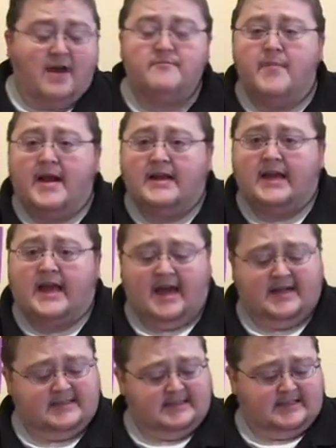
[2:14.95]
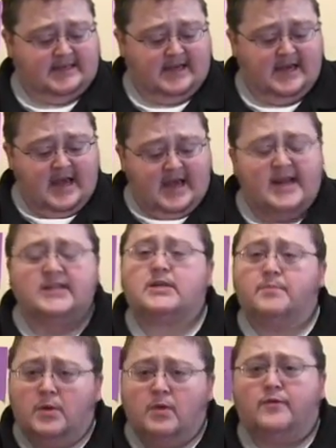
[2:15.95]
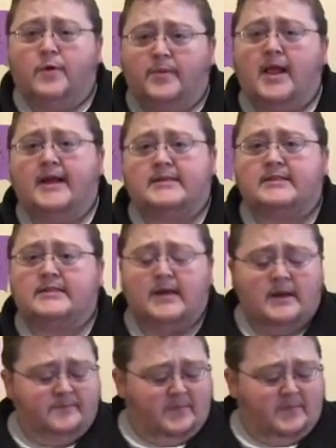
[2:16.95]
I've been to Kansas City. It's a beautiful place.